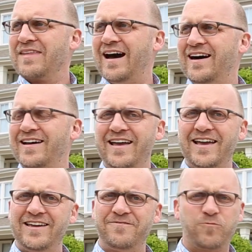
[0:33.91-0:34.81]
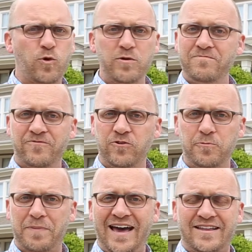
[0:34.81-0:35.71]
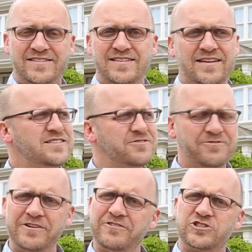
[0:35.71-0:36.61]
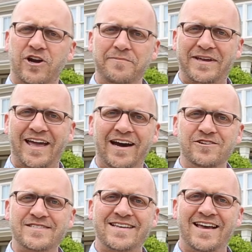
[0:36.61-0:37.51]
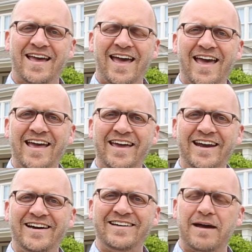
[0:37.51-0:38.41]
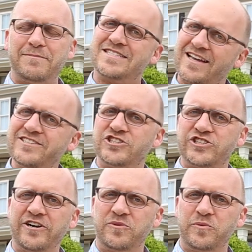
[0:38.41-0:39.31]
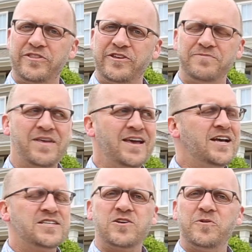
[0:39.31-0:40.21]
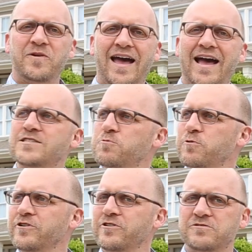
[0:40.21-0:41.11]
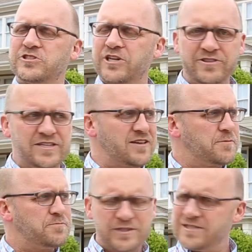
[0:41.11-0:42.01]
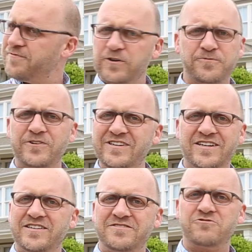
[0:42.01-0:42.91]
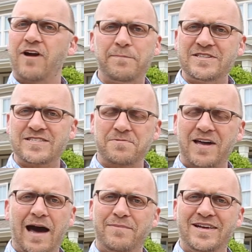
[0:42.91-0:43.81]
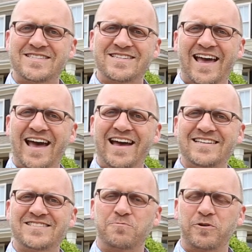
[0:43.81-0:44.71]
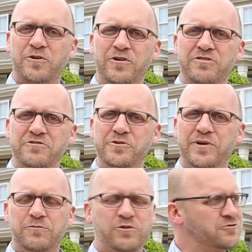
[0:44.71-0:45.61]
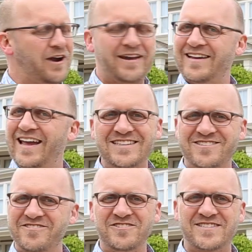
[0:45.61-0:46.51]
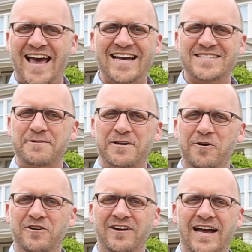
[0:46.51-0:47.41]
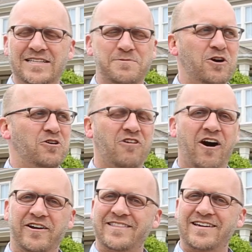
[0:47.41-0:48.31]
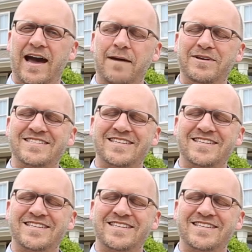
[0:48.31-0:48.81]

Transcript: and 4 full baths. It's a really charming house, and I'm excited to share it with you. So as we're sharing this, please feel free to drop in some comments as we're going through, and we'll try to answer those as we go along in the comments